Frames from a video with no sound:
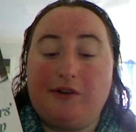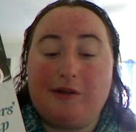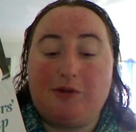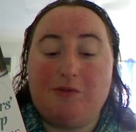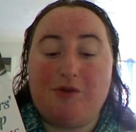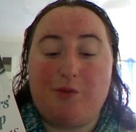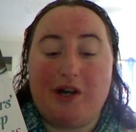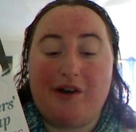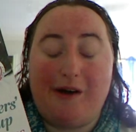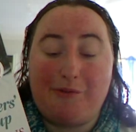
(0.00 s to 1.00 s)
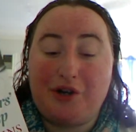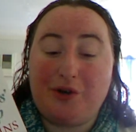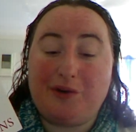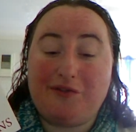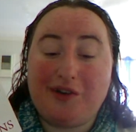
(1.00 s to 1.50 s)
going on at the moment where I'm
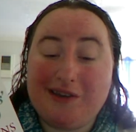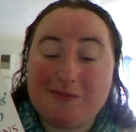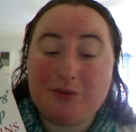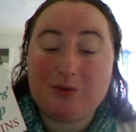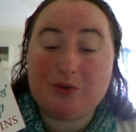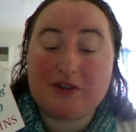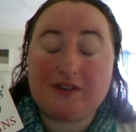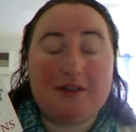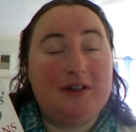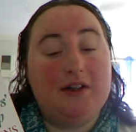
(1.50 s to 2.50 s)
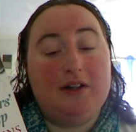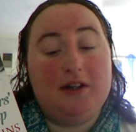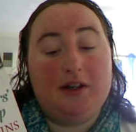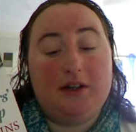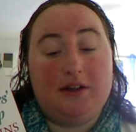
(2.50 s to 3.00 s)
reading one of his books,
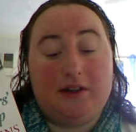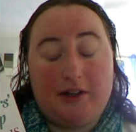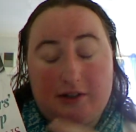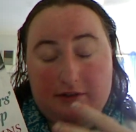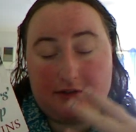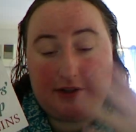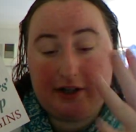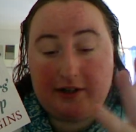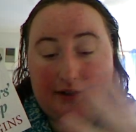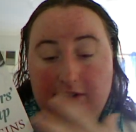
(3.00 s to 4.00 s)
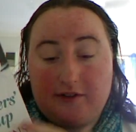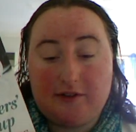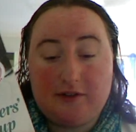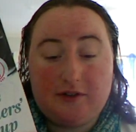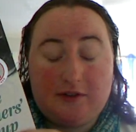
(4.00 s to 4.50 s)
to get
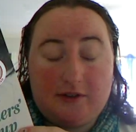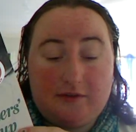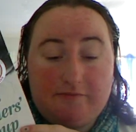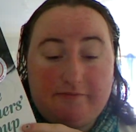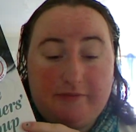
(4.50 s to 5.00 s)
into